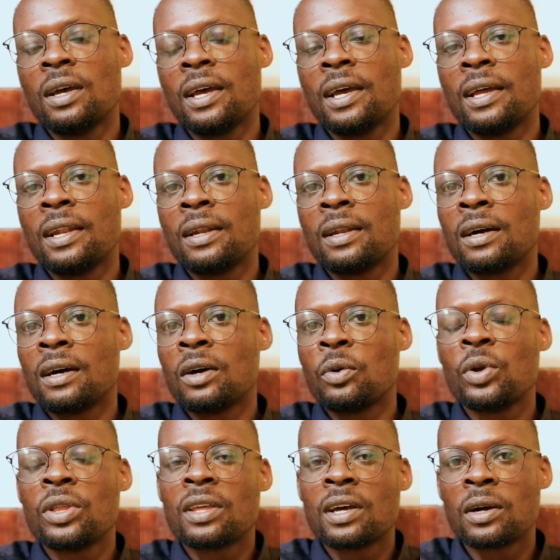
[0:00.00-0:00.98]
And
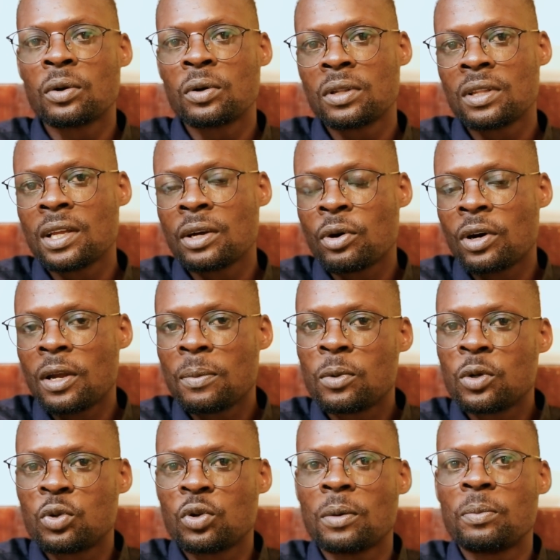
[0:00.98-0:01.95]
we thank God they were
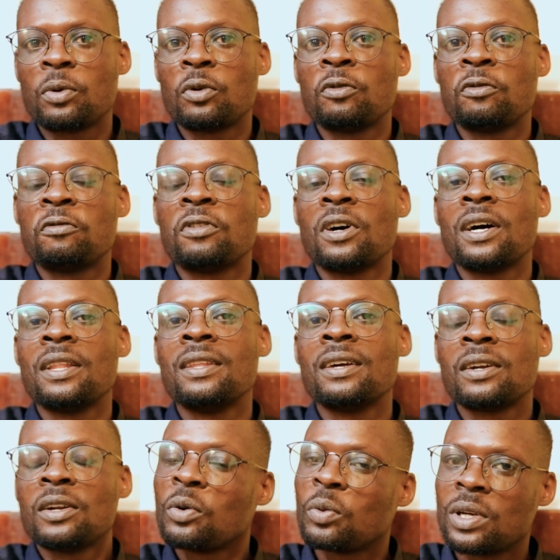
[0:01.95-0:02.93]
able to approve
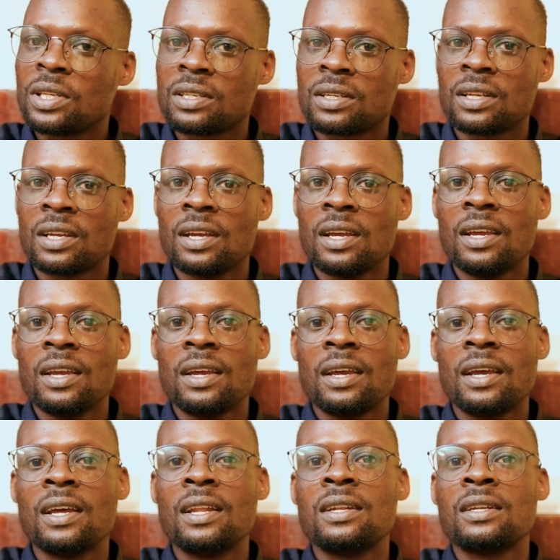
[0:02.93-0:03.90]
the request,
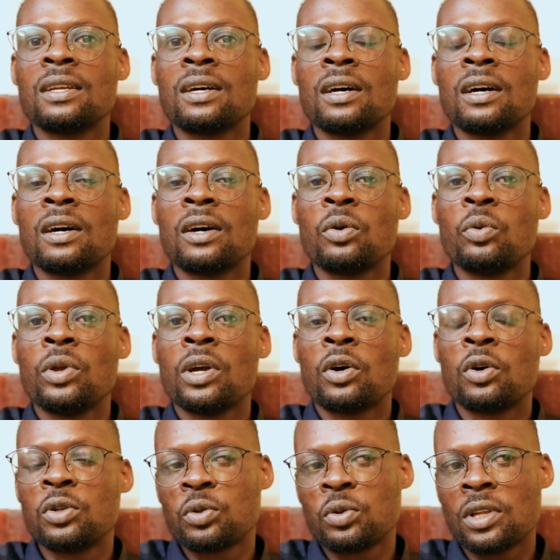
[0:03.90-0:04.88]
and we
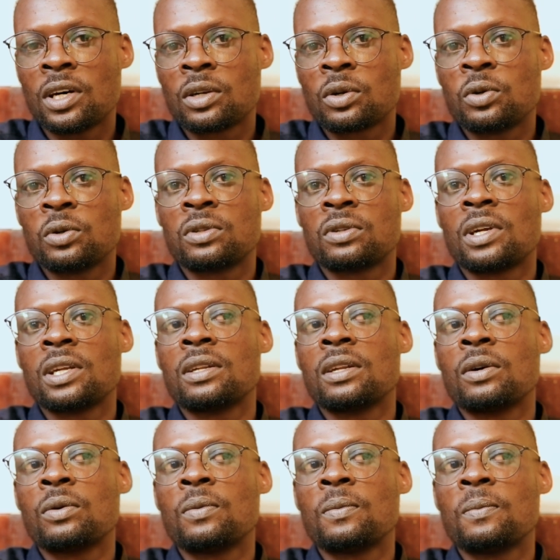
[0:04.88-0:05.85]
are on to that course right now.